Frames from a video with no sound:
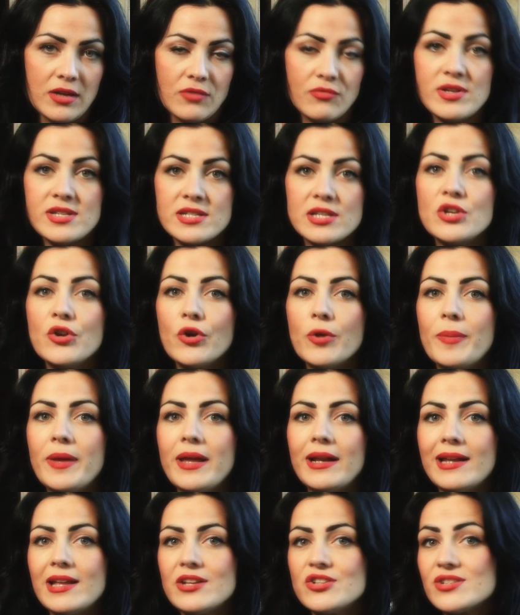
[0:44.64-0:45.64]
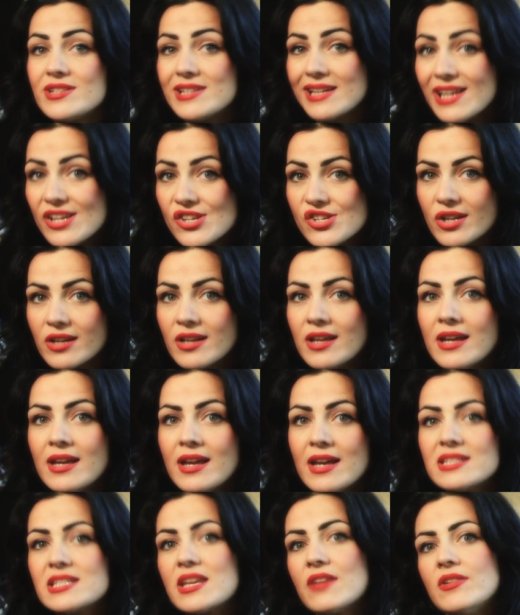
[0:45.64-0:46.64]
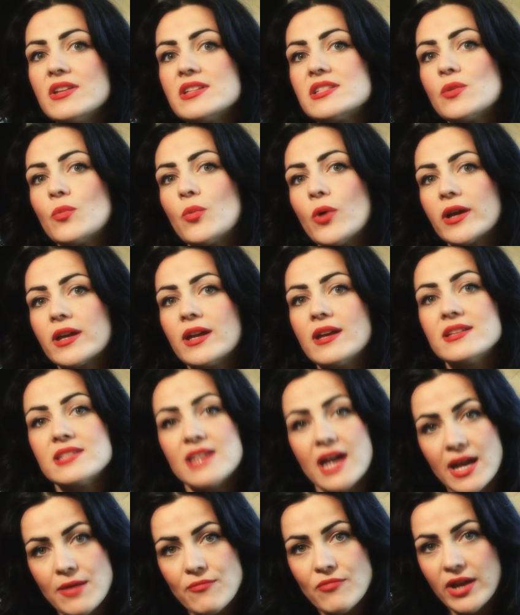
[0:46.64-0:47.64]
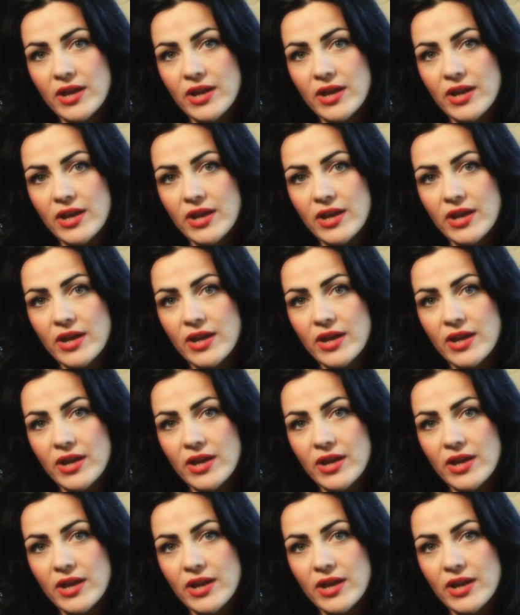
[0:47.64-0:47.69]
Recent European legislation has given us the working time